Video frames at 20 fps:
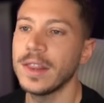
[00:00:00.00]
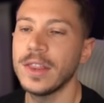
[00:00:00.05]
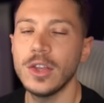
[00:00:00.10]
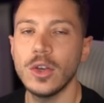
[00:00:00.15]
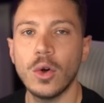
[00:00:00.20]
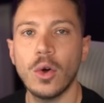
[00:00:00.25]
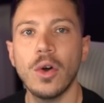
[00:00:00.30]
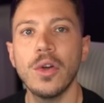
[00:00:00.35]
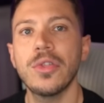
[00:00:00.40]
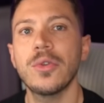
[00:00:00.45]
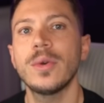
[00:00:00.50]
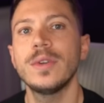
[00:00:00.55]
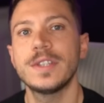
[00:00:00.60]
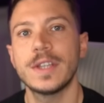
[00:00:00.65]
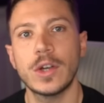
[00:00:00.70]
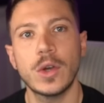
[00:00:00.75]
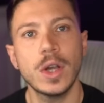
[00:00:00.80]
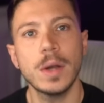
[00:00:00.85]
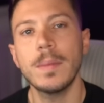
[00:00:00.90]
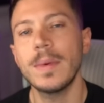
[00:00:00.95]
The author is
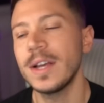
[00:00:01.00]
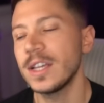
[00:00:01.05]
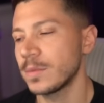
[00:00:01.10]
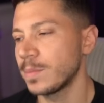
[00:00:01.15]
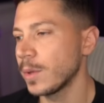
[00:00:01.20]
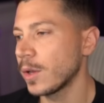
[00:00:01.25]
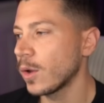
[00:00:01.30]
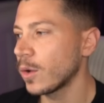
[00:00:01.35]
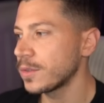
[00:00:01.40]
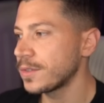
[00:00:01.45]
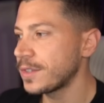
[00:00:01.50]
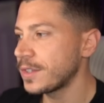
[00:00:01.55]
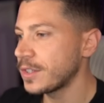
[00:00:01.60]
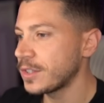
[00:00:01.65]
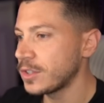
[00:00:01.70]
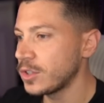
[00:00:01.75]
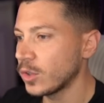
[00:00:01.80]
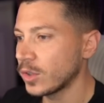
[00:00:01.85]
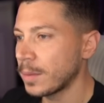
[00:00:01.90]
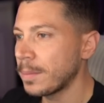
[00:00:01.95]
anonymized because this
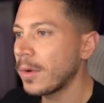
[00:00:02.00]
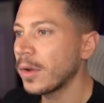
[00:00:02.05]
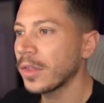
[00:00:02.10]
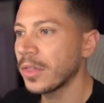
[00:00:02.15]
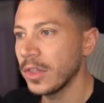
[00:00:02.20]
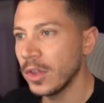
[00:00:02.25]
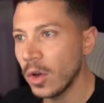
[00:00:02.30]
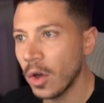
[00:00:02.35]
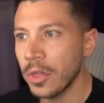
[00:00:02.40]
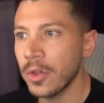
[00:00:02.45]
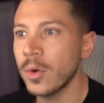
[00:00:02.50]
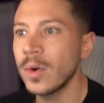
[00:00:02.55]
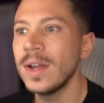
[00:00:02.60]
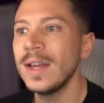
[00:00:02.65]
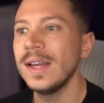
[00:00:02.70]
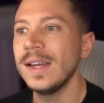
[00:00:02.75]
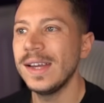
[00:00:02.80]
is not about the author,